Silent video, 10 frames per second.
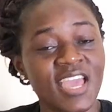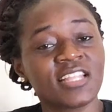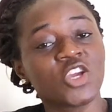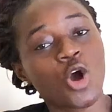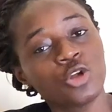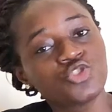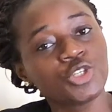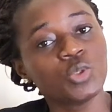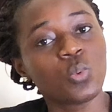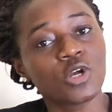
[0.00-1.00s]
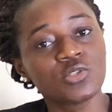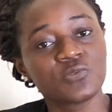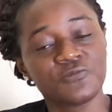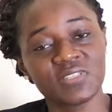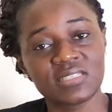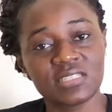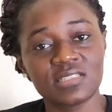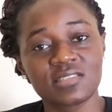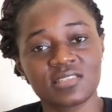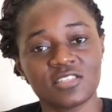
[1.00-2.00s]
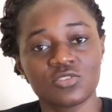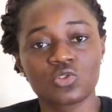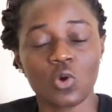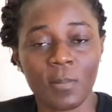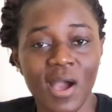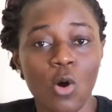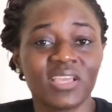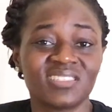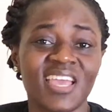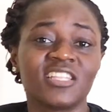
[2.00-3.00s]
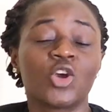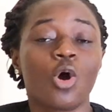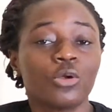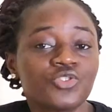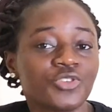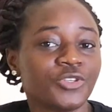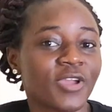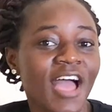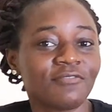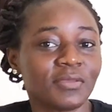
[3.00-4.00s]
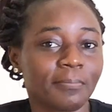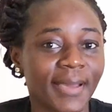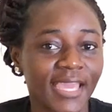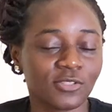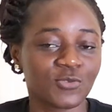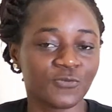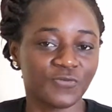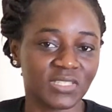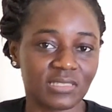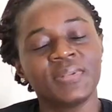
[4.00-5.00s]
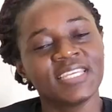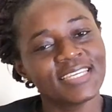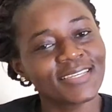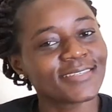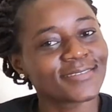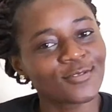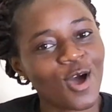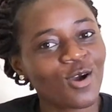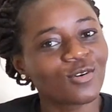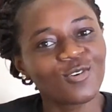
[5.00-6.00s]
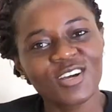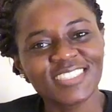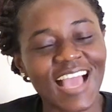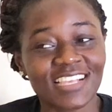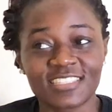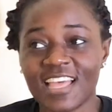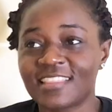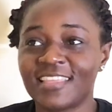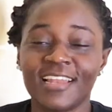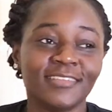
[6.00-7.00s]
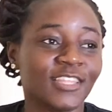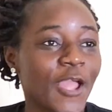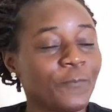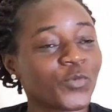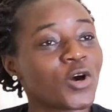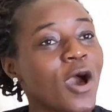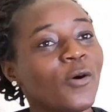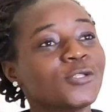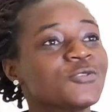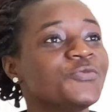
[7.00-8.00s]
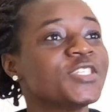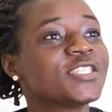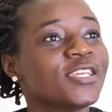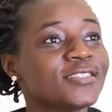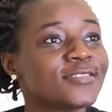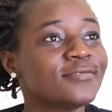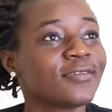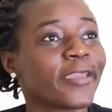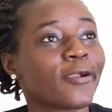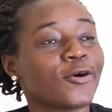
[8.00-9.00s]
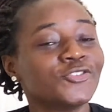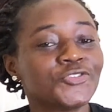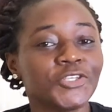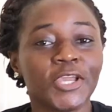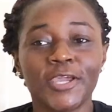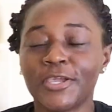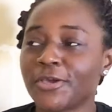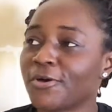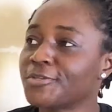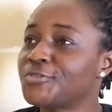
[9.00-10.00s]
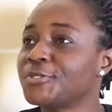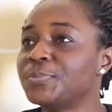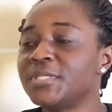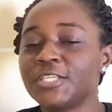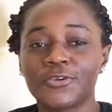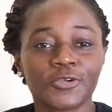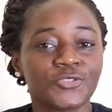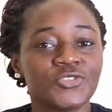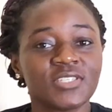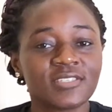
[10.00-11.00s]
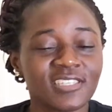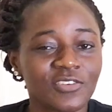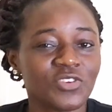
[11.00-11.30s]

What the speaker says: there any country you want to visit in summer? Or is there any country you have in mind to visit? Please don't go there and start telling them, oh, I want to visit country A, country B, country C.